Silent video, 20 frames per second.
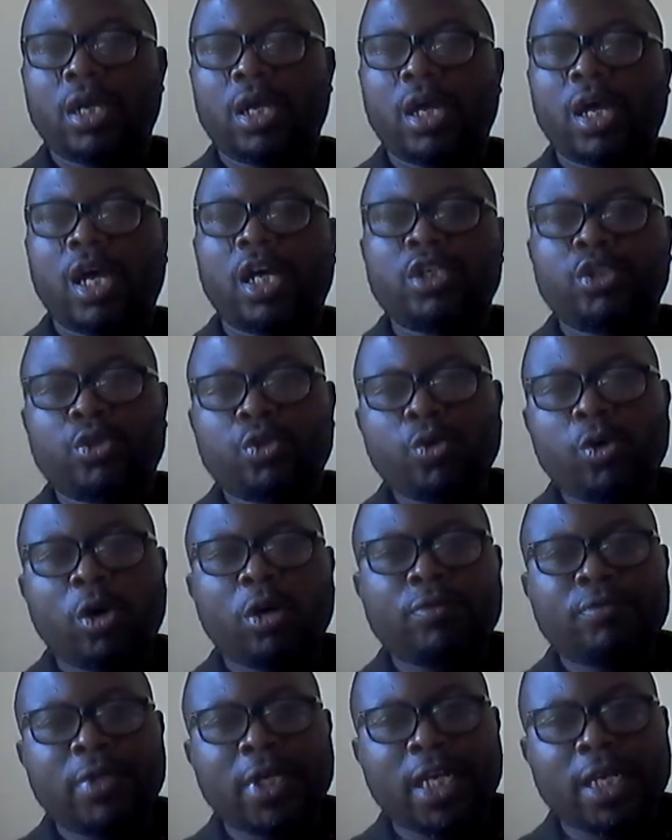And two
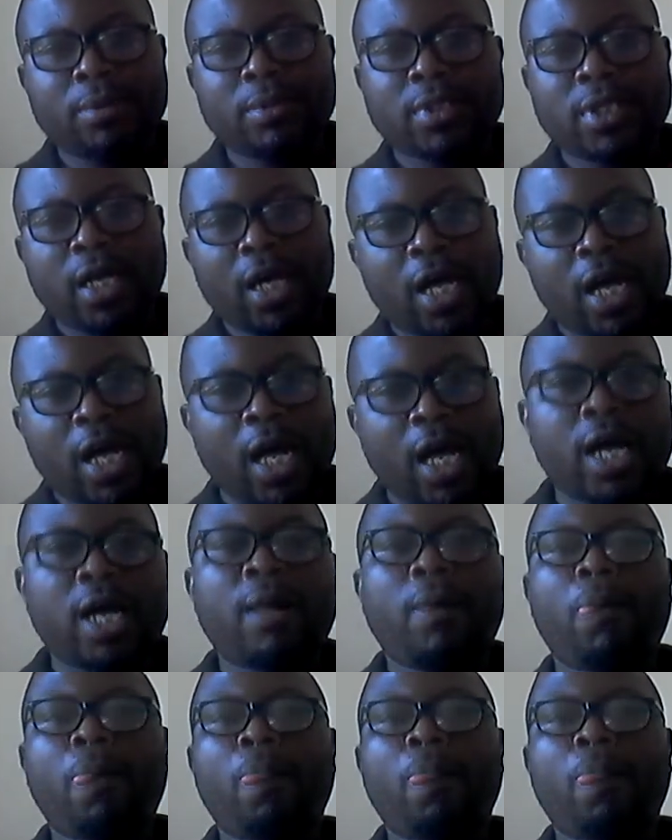of them are